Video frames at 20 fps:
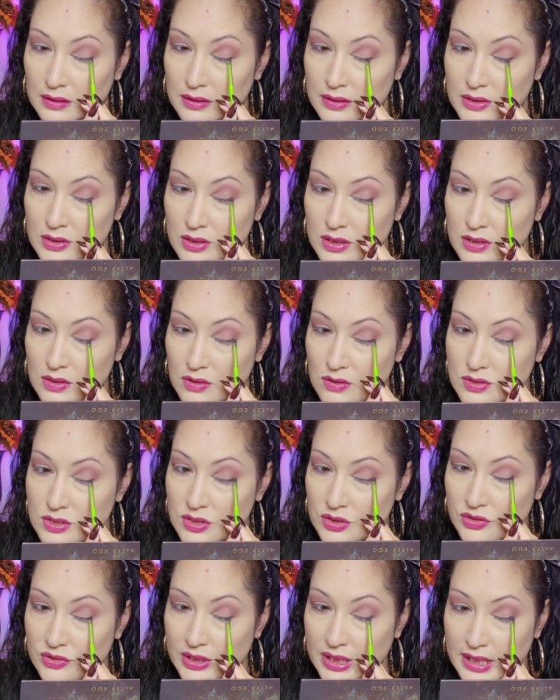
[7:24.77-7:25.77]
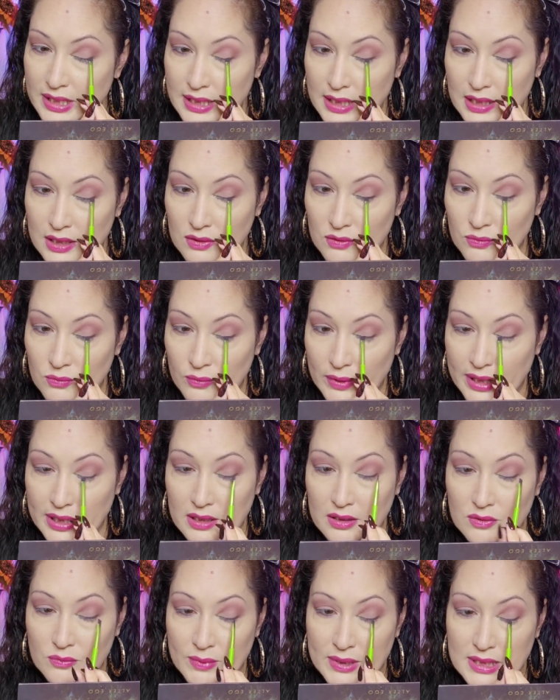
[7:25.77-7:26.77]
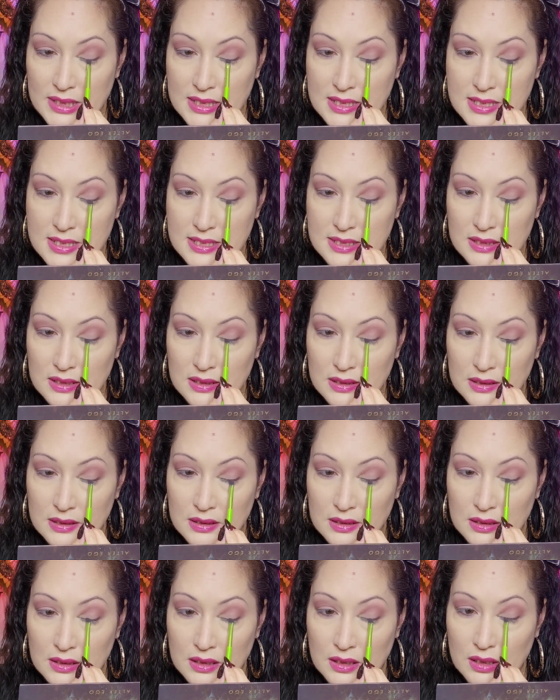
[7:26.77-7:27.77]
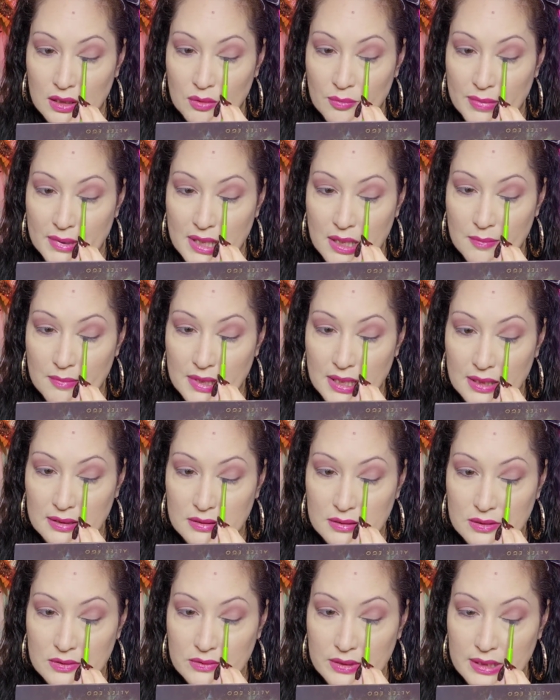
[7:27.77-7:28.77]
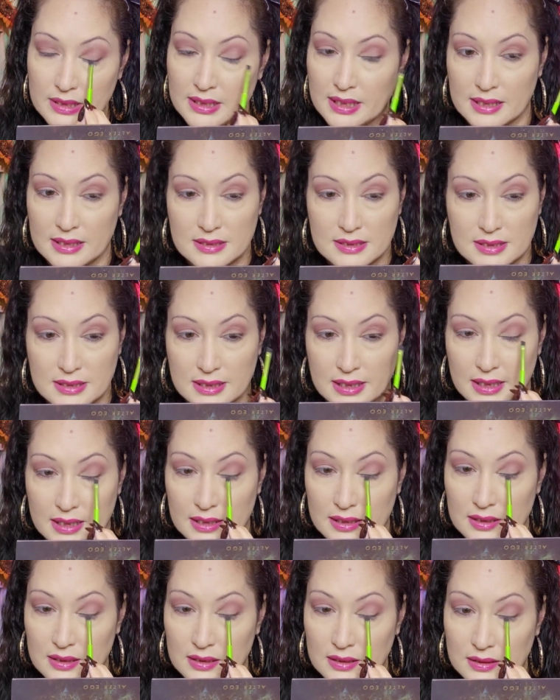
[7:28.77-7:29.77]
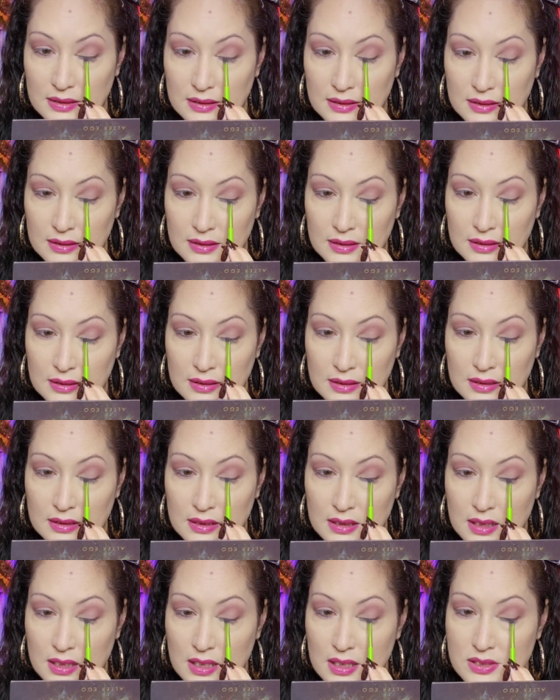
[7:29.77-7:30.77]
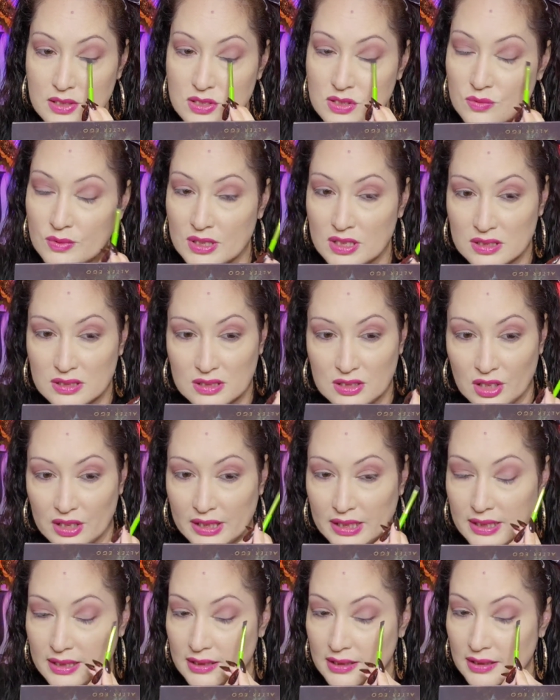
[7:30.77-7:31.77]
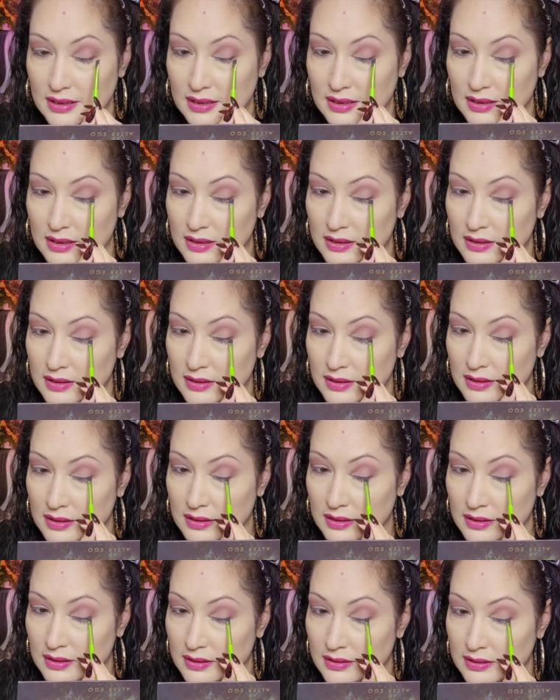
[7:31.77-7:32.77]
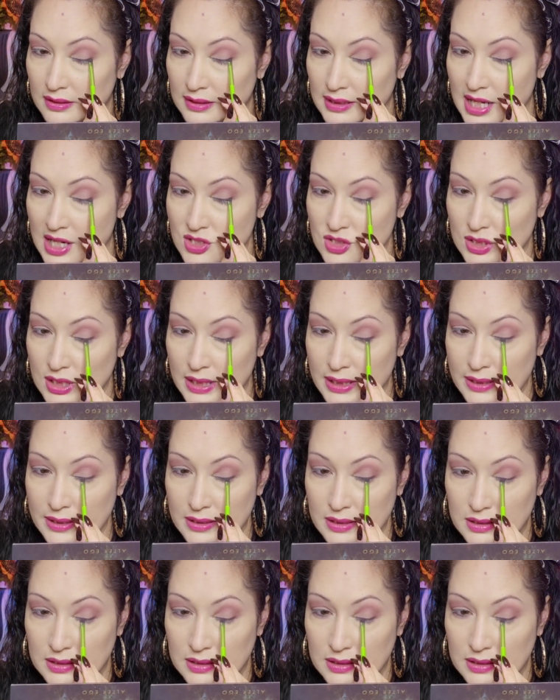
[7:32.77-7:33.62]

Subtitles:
You can also create like a wing with this, but I'm not doing that today. I just want to darken the lash line.